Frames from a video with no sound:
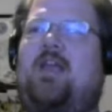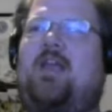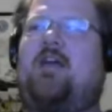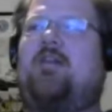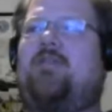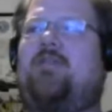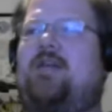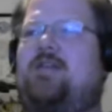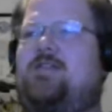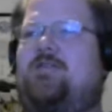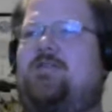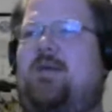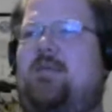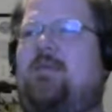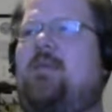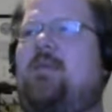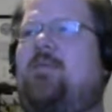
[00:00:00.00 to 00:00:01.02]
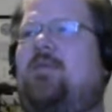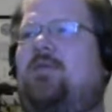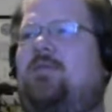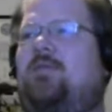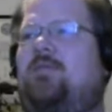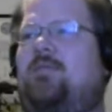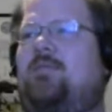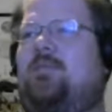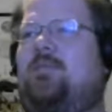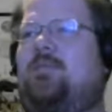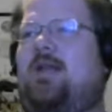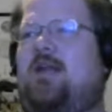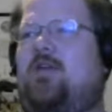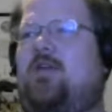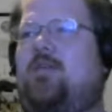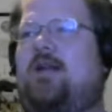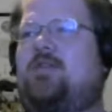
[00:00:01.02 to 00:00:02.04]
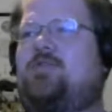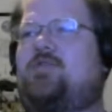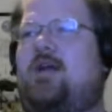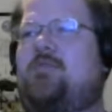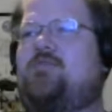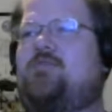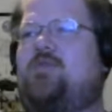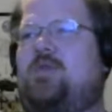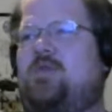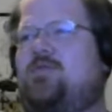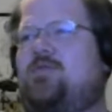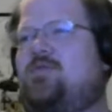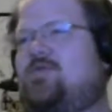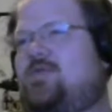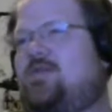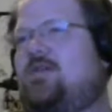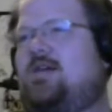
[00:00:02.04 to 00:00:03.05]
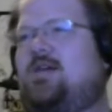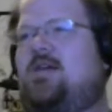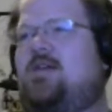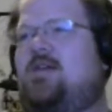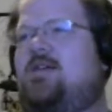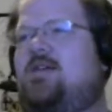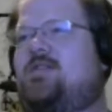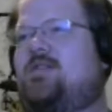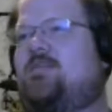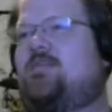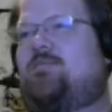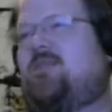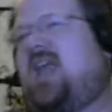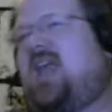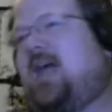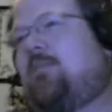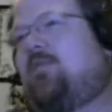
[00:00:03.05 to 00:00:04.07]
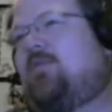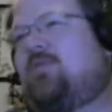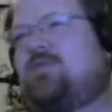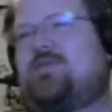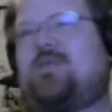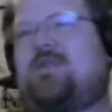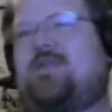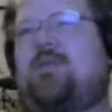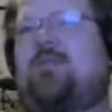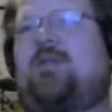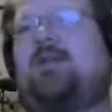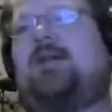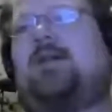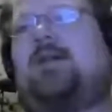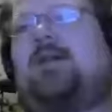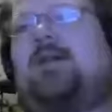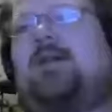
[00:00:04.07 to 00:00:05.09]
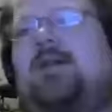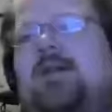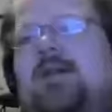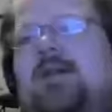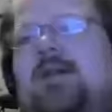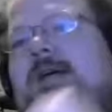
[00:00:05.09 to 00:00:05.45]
kind of nomadic tribes. We used some camels or something, and so I'm going to try